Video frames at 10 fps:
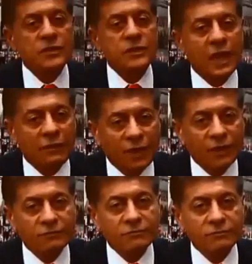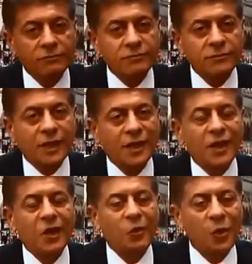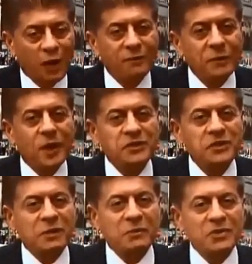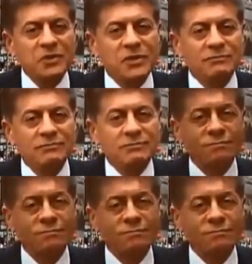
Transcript: save it. Welcome to my chambers.